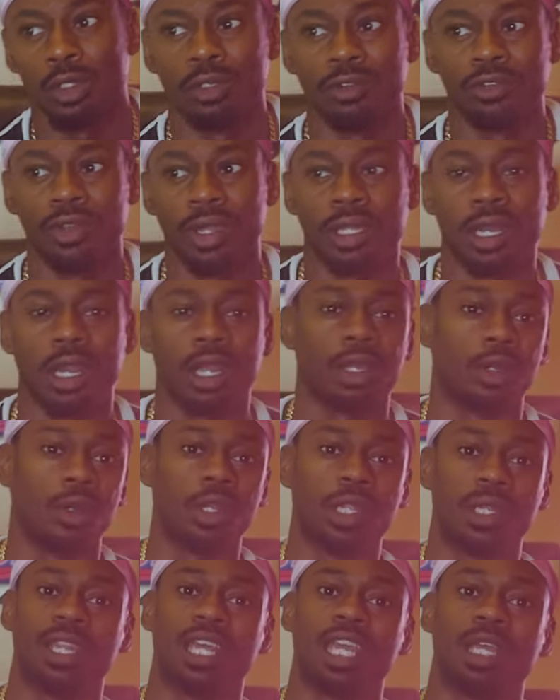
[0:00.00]
the fact that I can
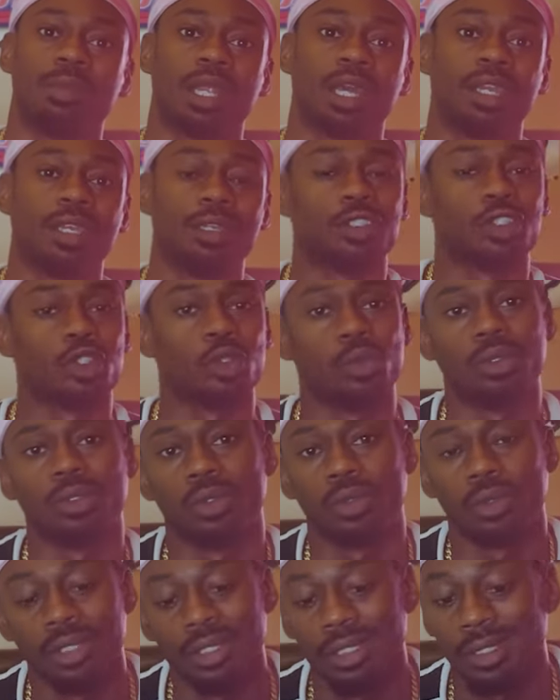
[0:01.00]
only name like two or
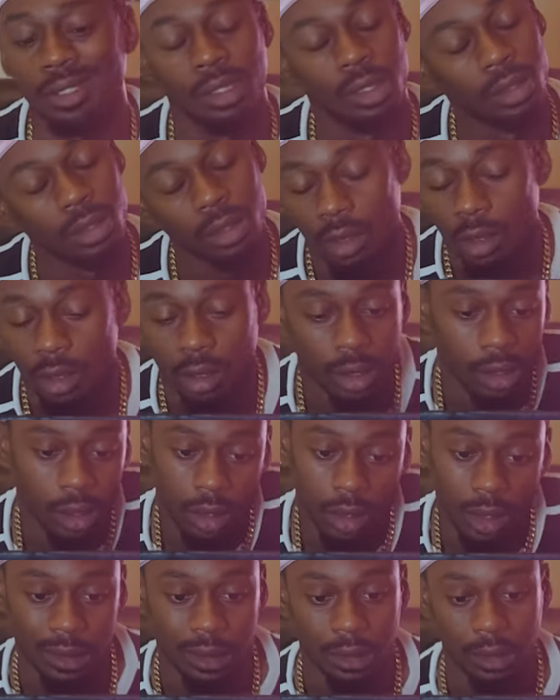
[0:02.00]
three,
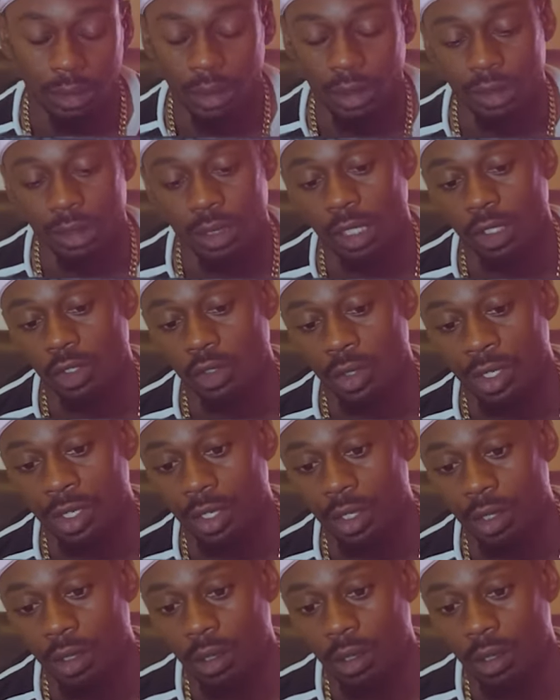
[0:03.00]
that's that's not great.